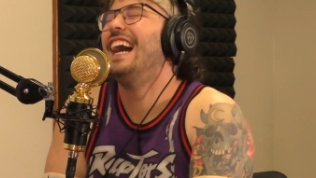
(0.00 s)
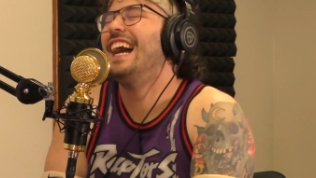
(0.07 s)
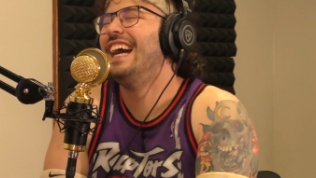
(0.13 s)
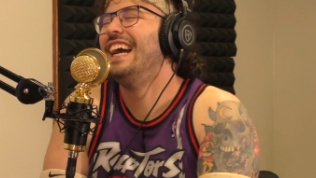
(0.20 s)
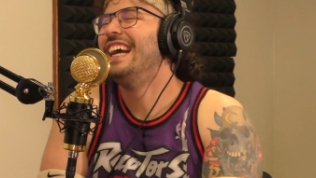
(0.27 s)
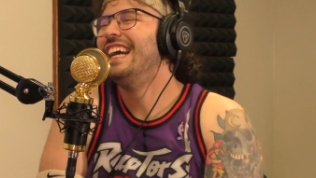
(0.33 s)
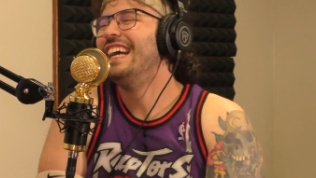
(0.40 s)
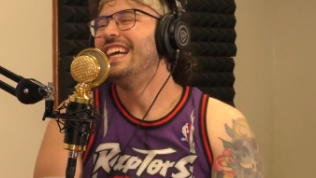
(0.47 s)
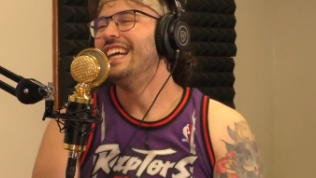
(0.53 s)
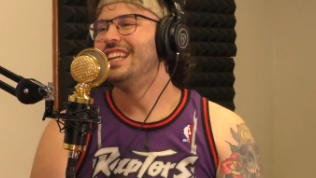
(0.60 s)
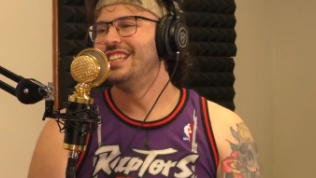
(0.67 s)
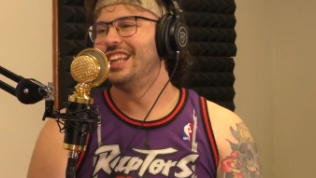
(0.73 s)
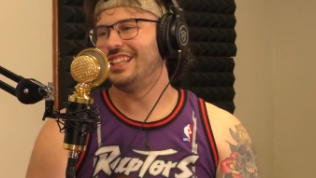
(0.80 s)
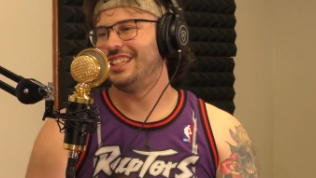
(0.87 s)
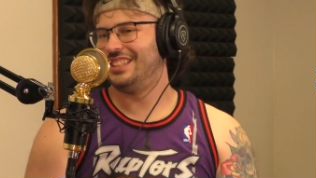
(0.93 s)
like,
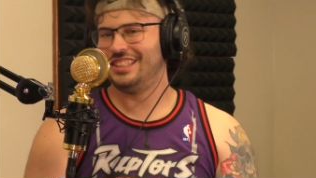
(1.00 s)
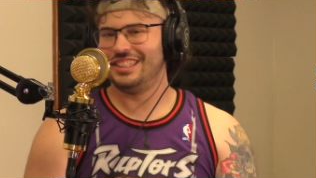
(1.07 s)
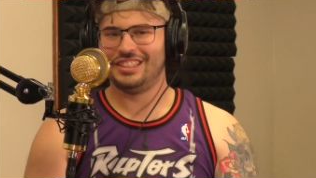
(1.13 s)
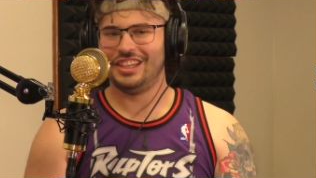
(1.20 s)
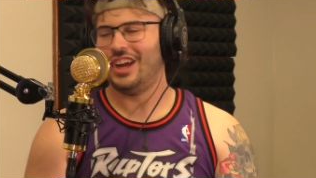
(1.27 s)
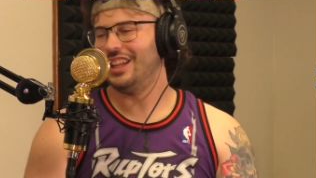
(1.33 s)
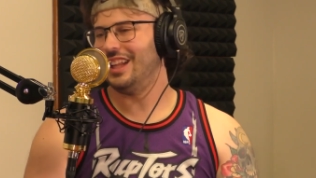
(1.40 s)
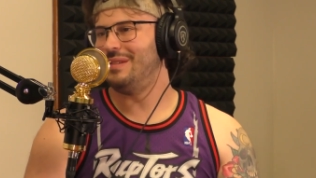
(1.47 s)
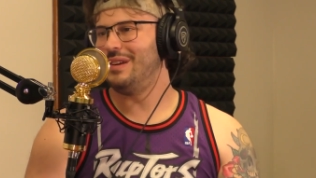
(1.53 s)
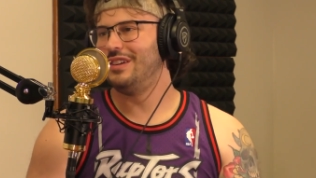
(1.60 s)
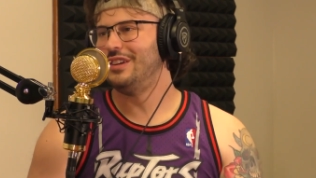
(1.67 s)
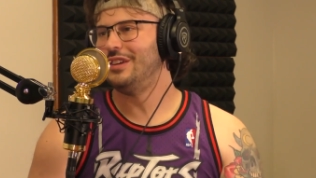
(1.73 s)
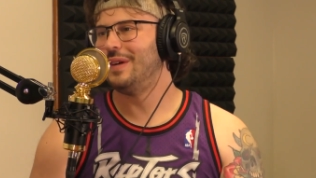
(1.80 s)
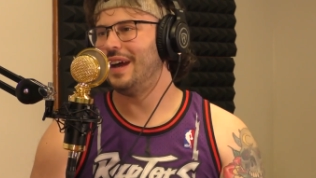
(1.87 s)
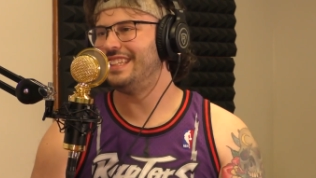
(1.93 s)
nothing says oh let me
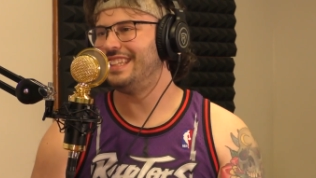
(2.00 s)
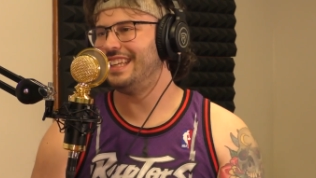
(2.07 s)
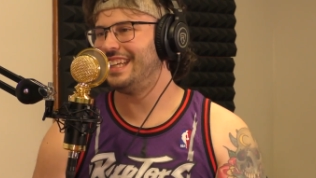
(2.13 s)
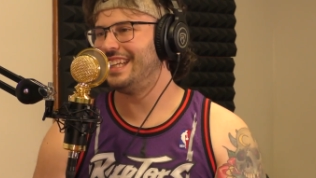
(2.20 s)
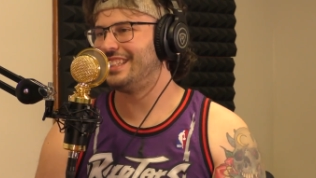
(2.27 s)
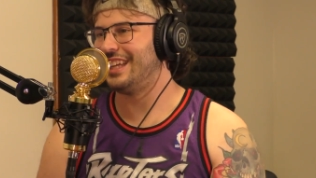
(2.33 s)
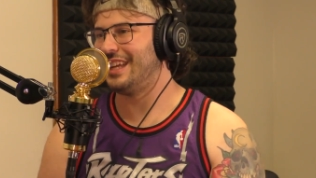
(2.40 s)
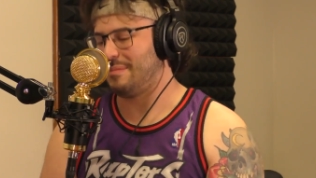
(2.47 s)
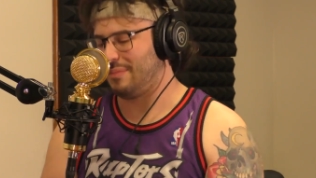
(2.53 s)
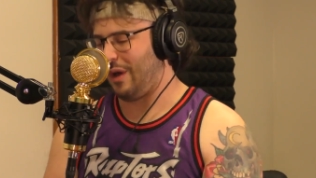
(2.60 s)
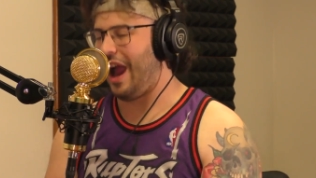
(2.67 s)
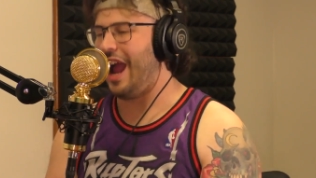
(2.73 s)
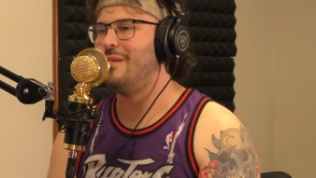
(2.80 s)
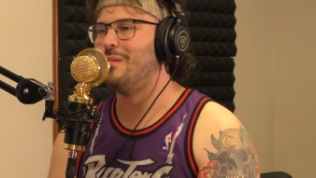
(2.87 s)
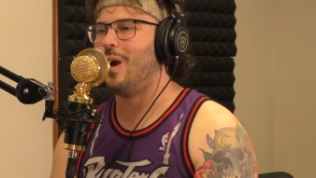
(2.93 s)
renew my tickets like
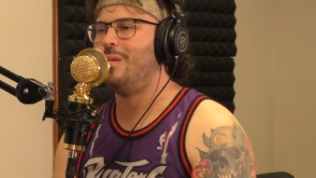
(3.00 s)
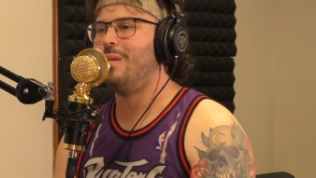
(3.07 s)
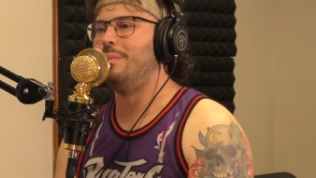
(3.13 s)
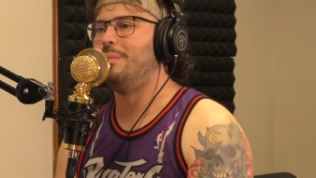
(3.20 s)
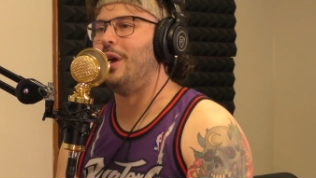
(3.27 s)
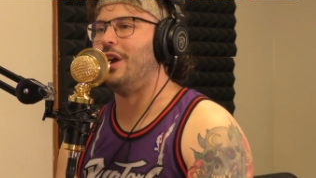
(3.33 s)
Brian Moorman yeah, in